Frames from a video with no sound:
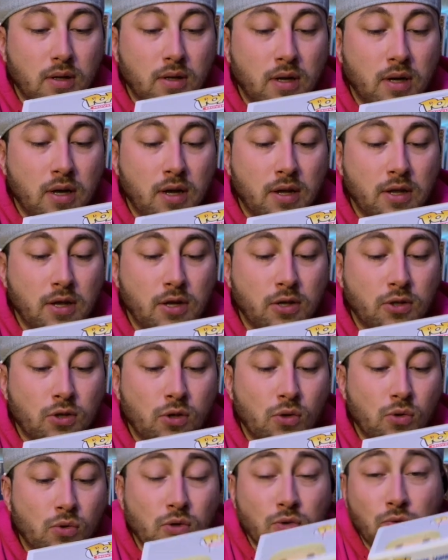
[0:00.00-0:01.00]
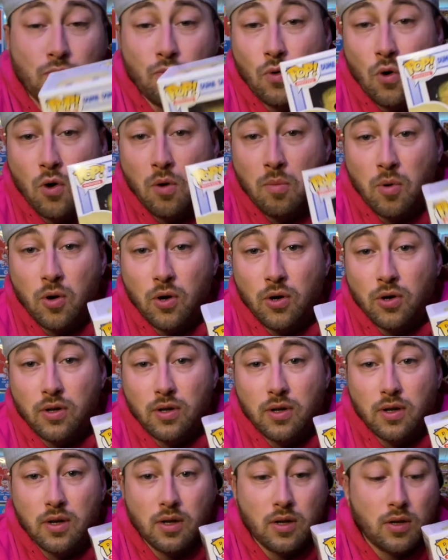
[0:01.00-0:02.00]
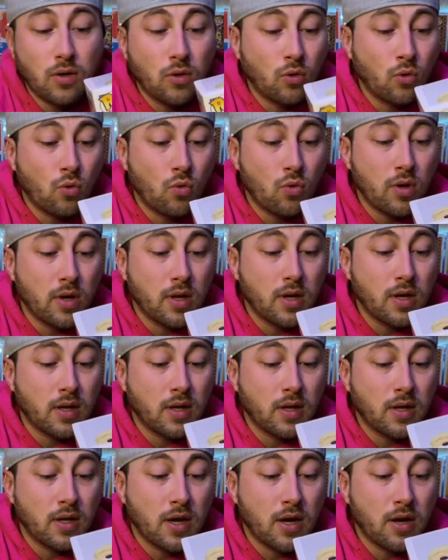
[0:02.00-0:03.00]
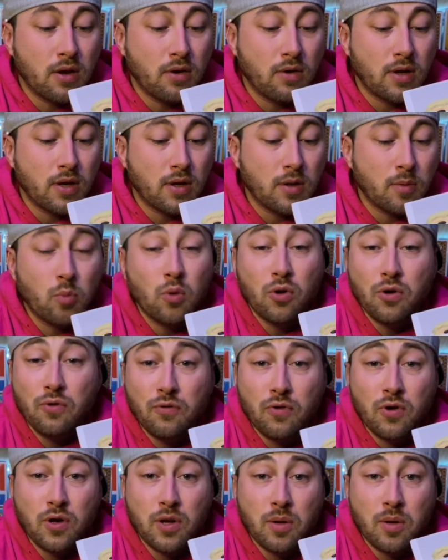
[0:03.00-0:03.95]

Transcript: uh, the exclusive Walmart, Lloyd and Harry. Pretty funny,